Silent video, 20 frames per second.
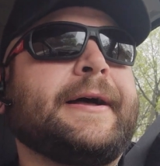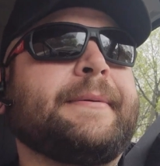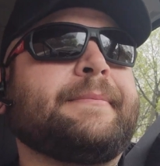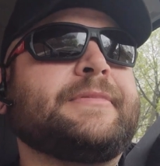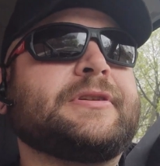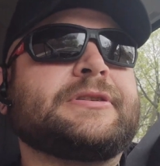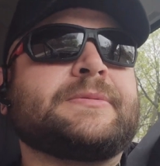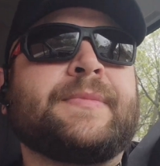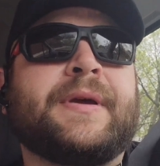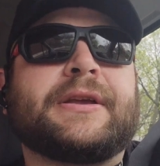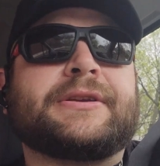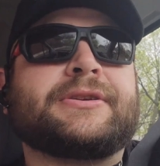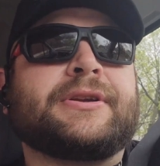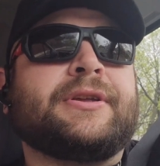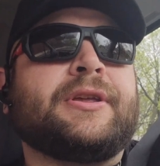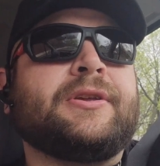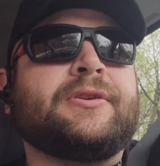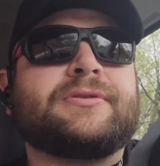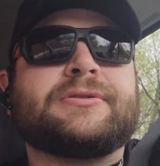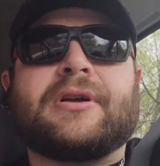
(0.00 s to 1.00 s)
Just make sure
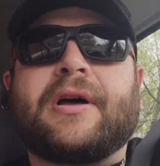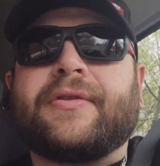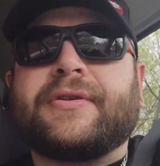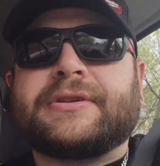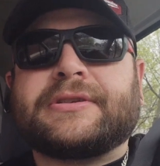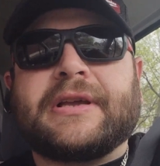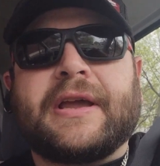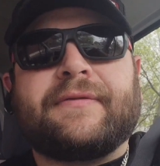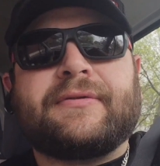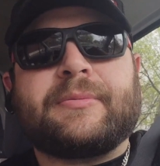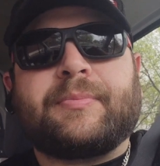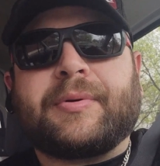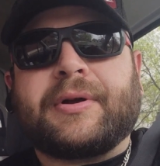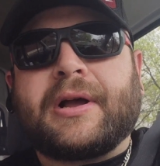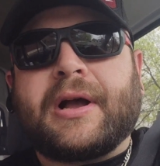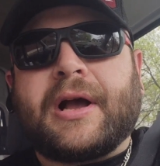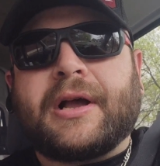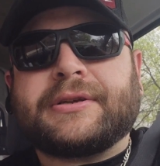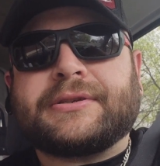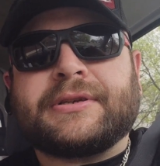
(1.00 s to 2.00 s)
you use all the safety
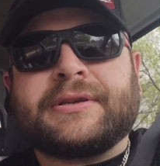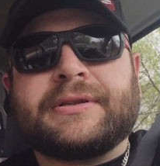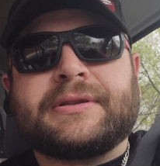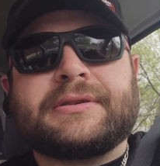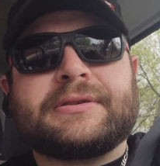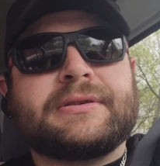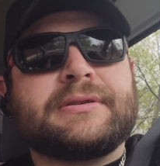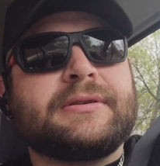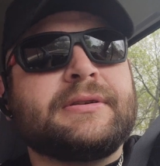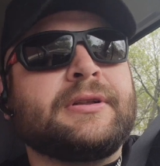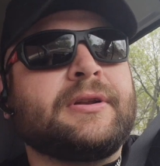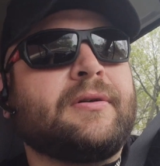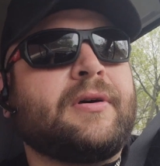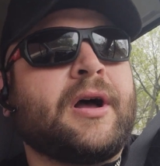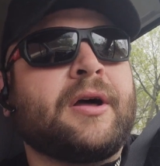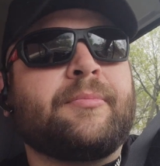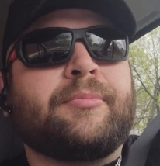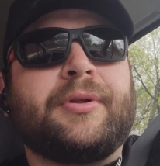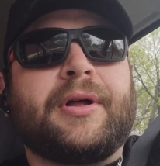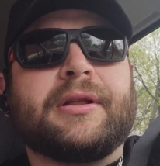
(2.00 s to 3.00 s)
precautions, you know,
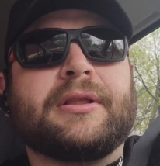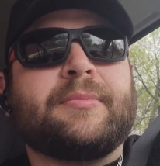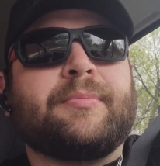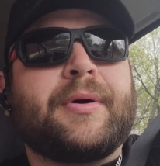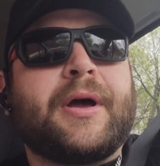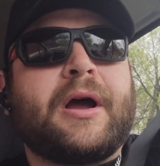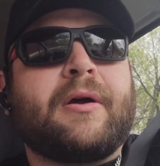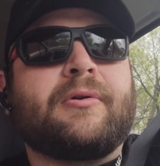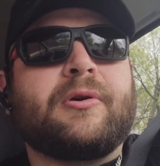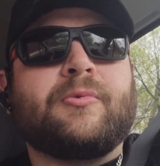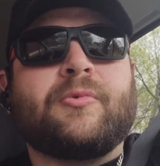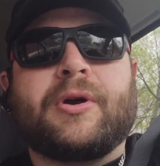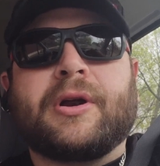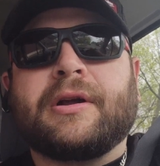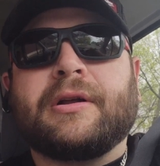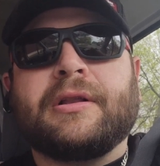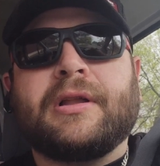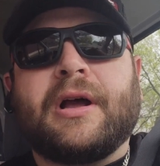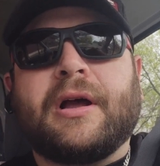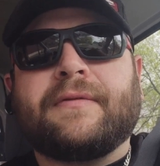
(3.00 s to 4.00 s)
unplug the power, wear
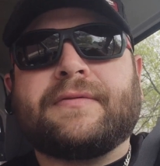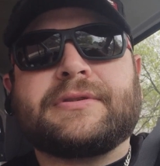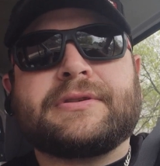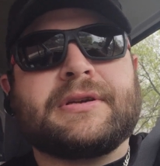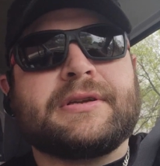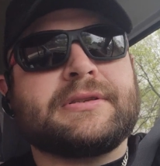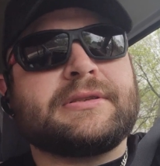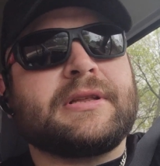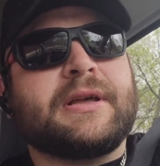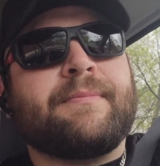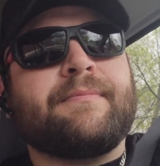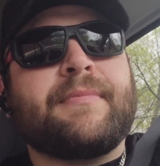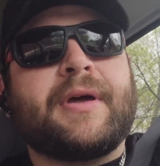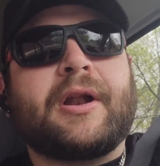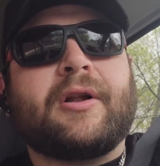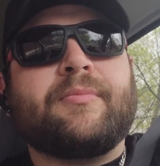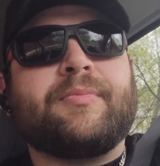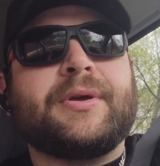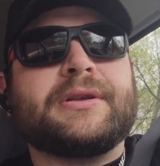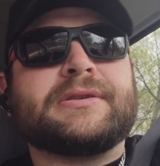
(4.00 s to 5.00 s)
gloves, because the
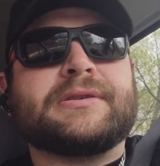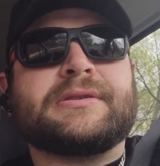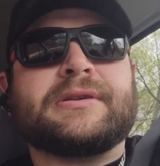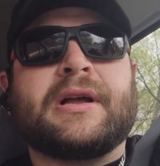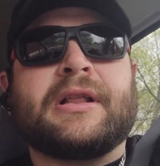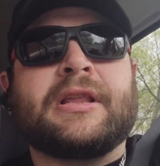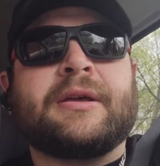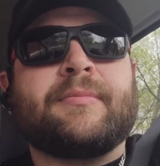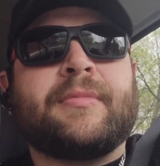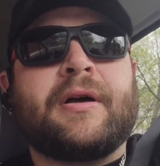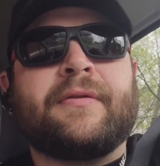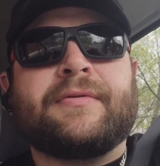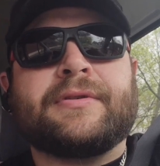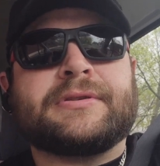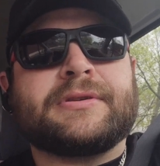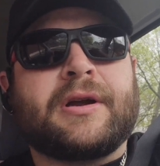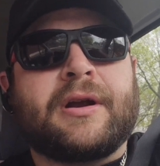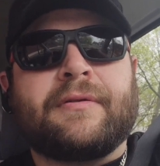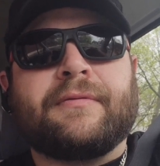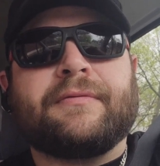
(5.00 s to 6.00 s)
metal pieces on them
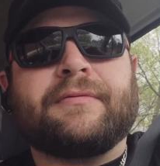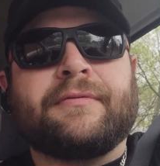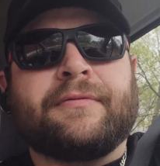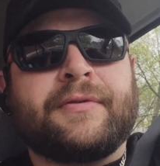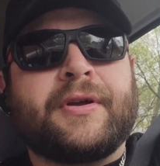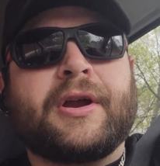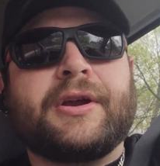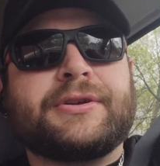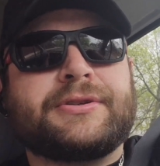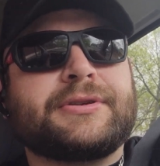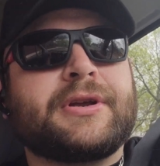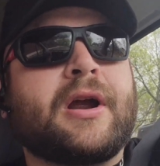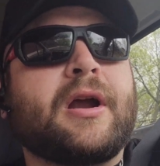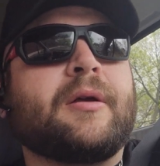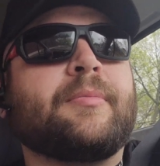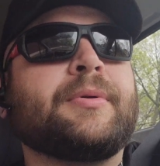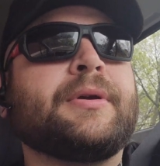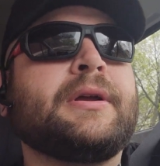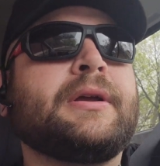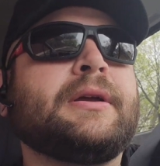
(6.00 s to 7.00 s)
ovens are very
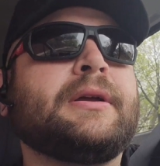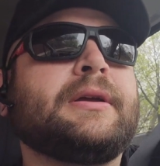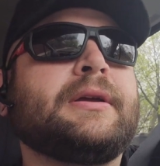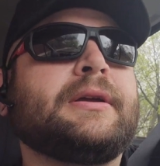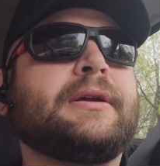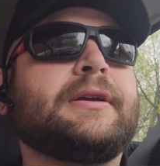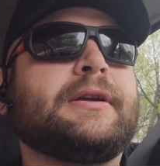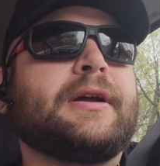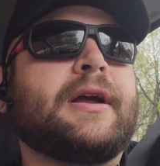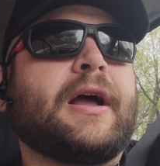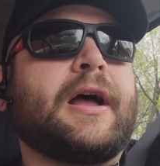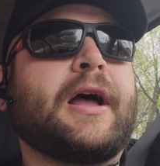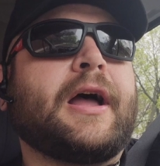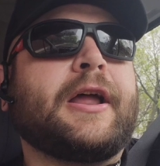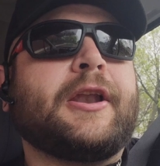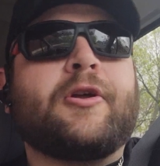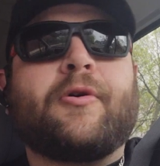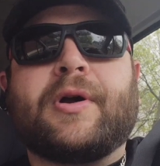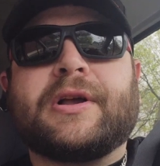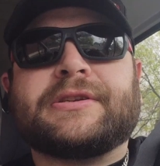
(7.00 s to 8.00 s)
sharp.
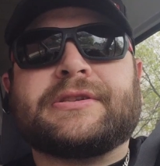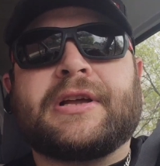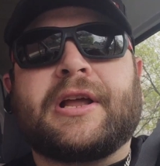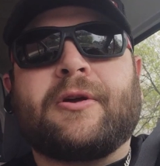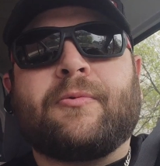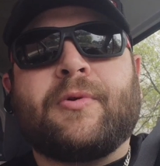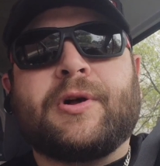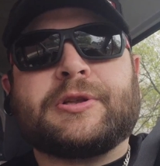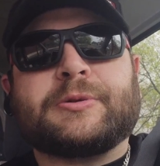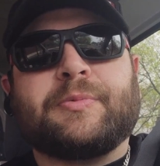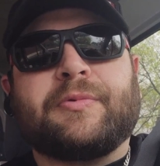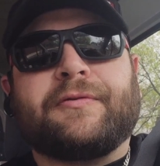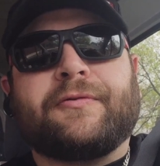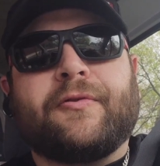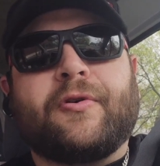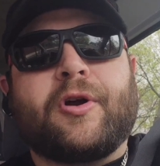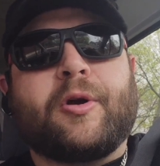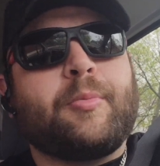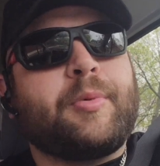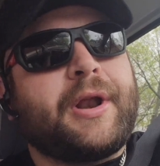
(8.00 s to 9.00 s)
I know I said it once
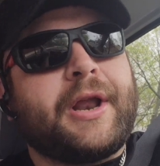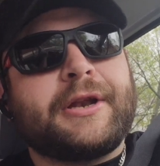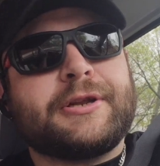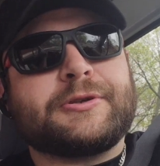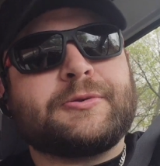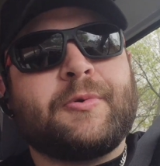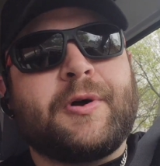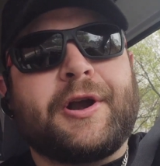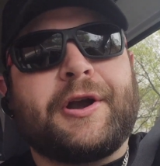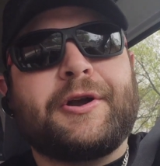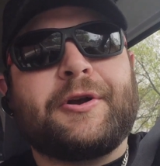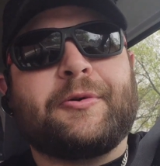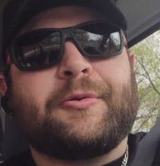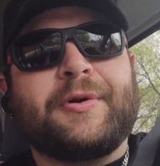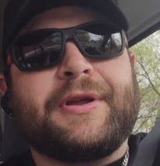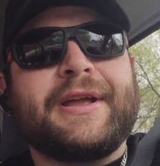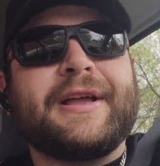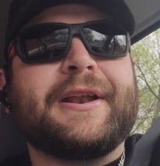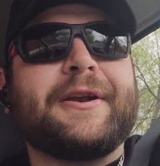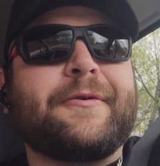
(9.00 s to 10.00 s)
before, but I just wanted to
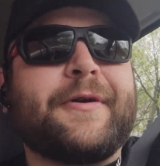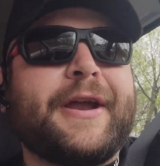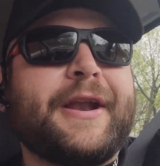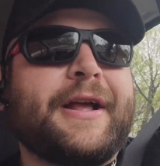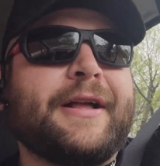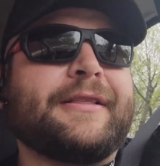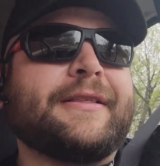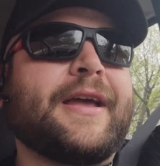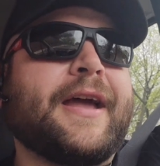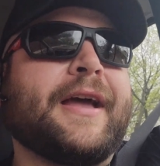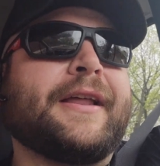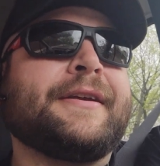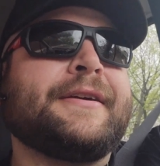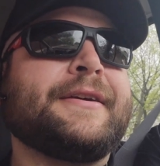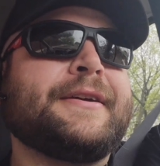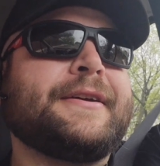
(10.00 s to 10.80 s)
reiterate on that.